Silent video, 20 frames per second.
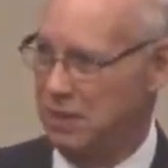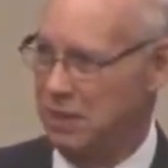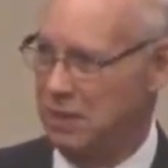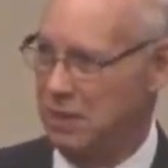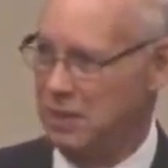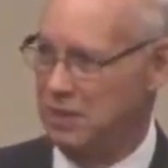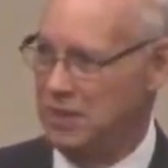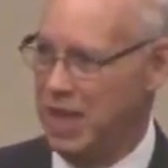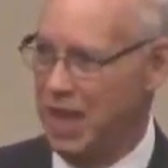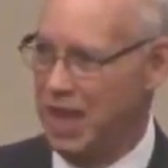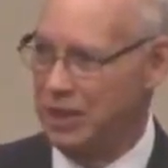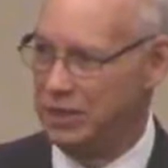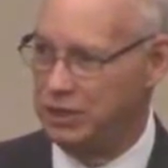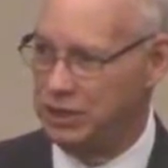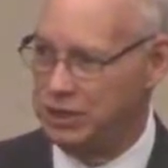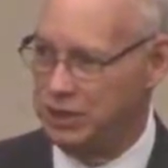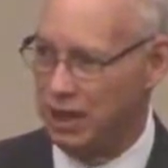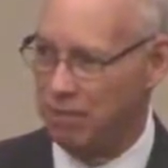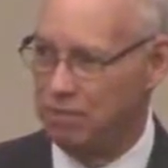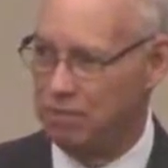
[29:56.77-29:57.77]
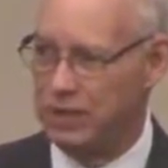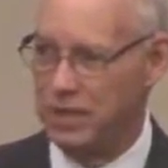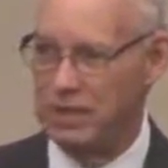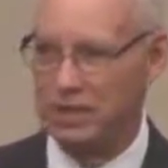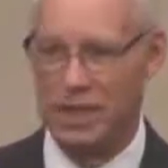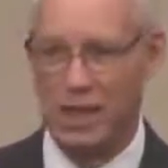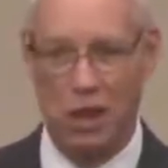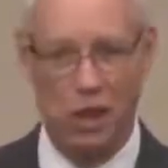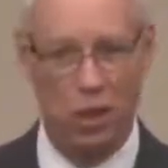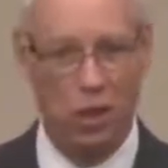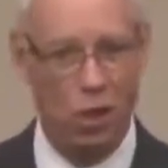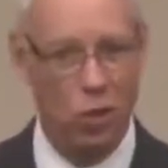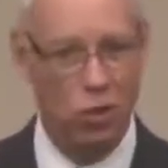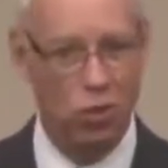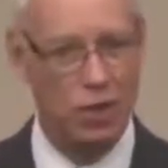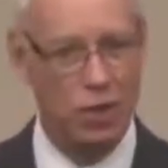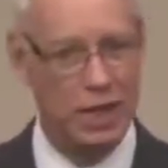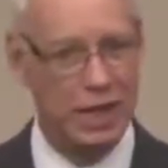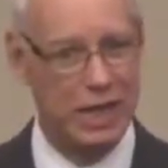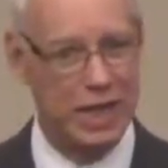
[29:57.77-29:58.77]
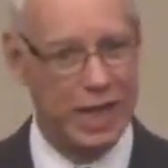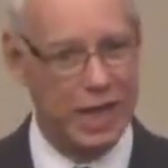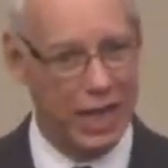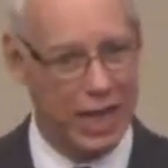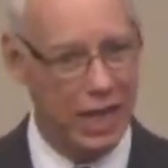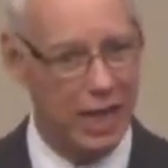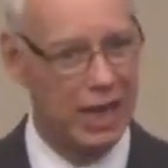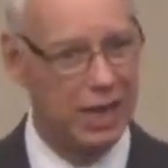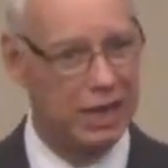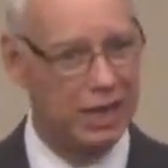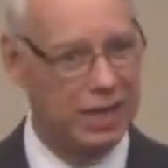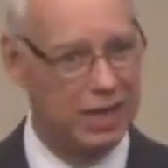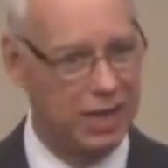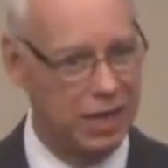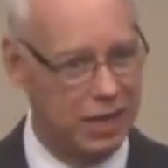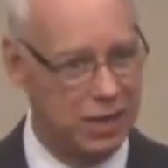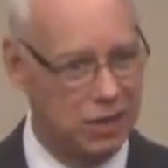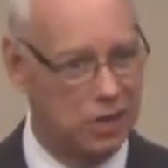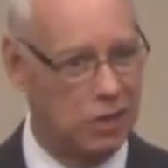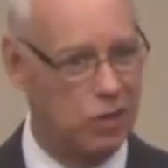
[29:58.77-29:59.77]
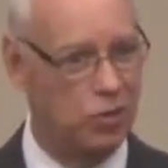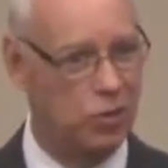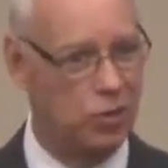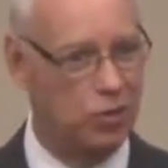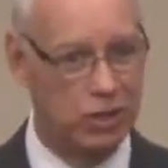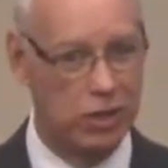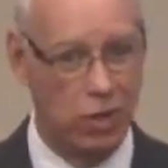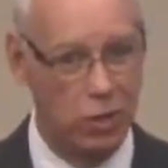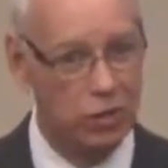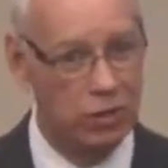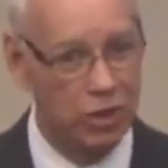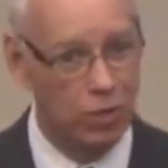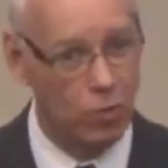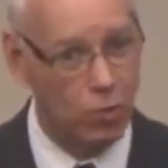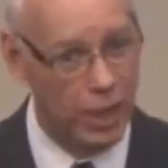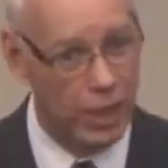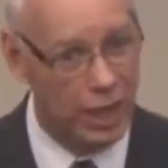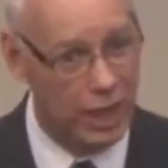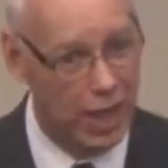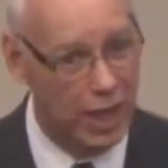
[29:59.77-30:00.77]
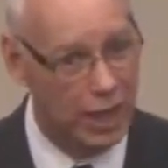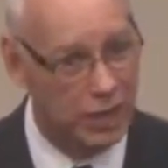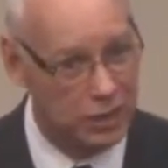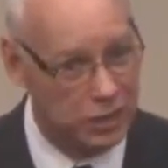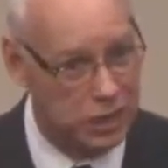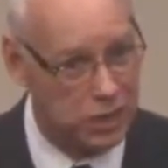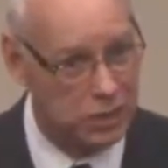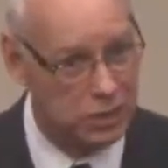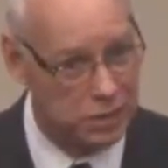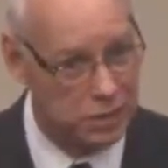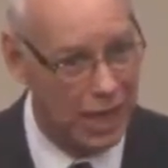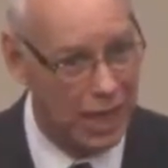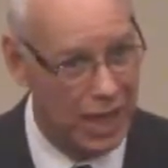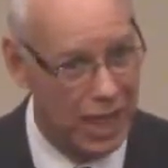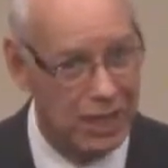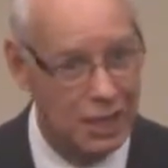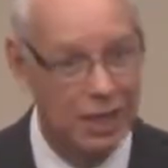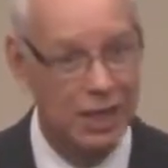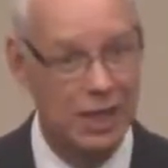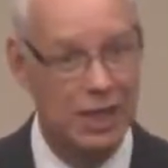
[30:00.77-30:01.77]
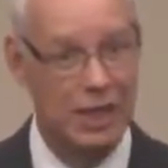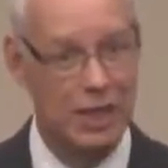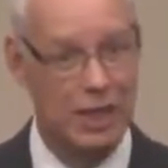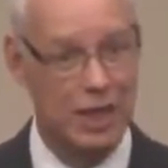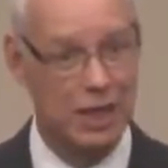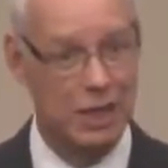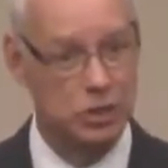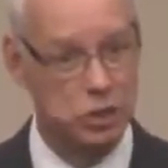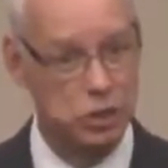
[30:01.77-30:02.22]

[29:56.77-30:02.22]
That is something that only God can do, and the only way God does that is